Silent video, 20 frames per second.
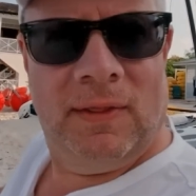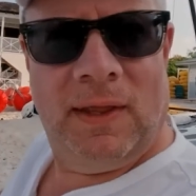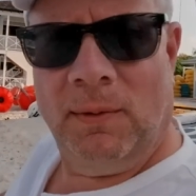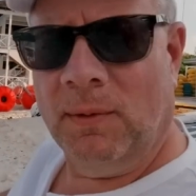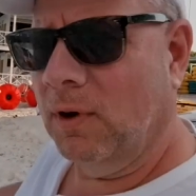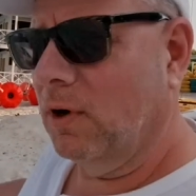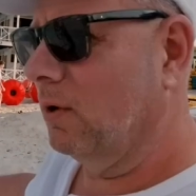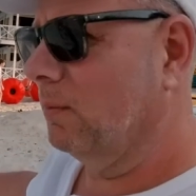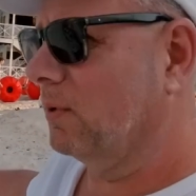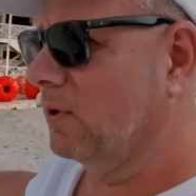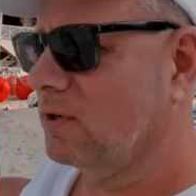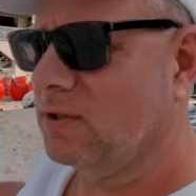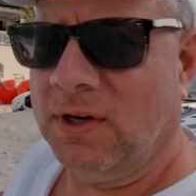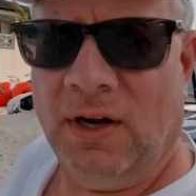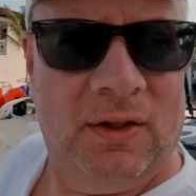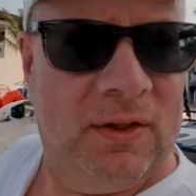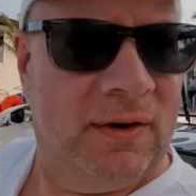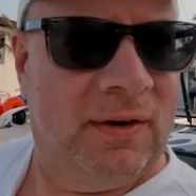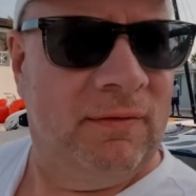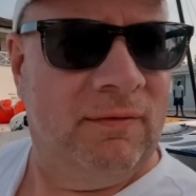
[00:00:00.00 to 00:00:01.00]
They were all booked
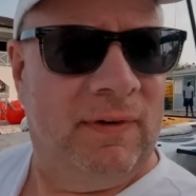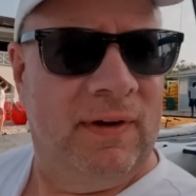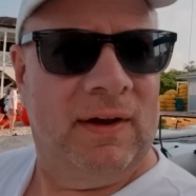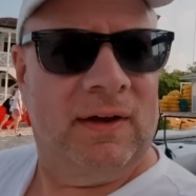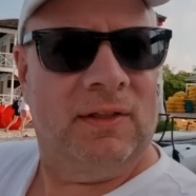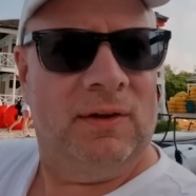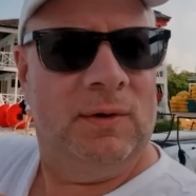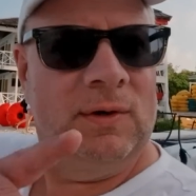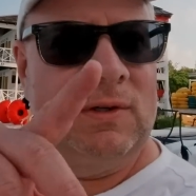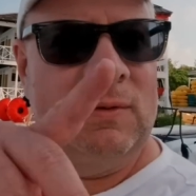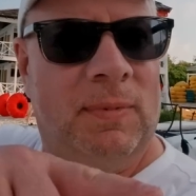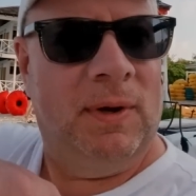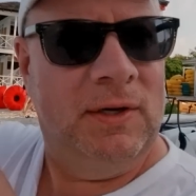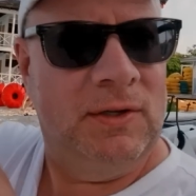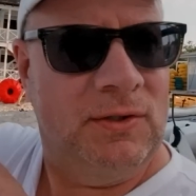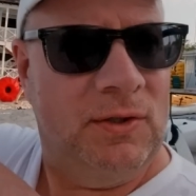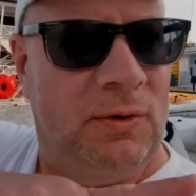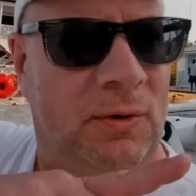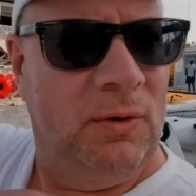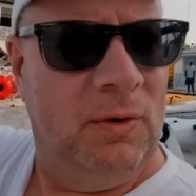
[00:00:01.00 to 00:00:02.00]
solid. In fact, there was a
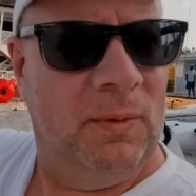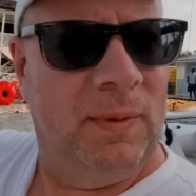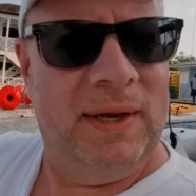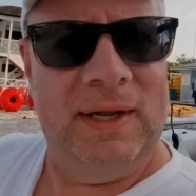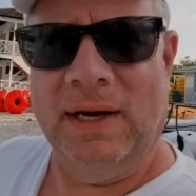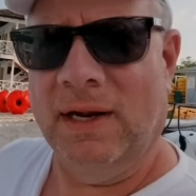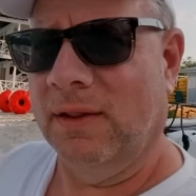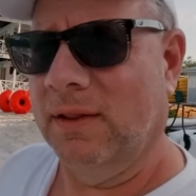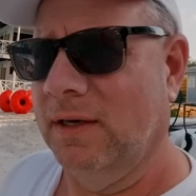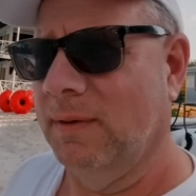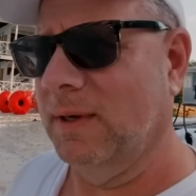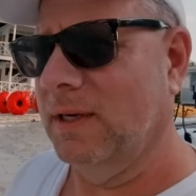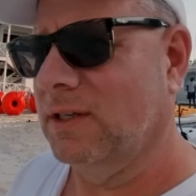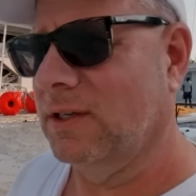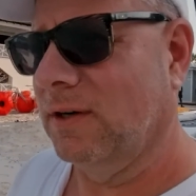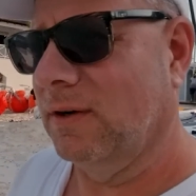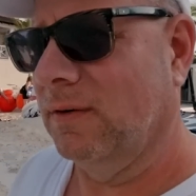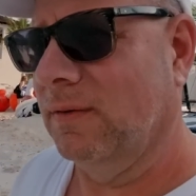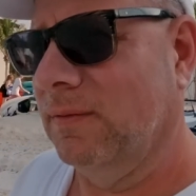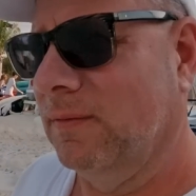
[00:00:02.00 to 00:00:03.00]
bunch the whole way down the
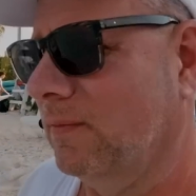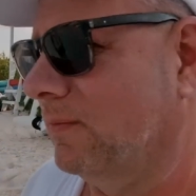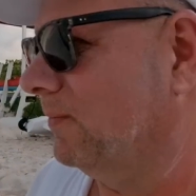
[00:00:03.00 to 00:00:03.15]
beach here.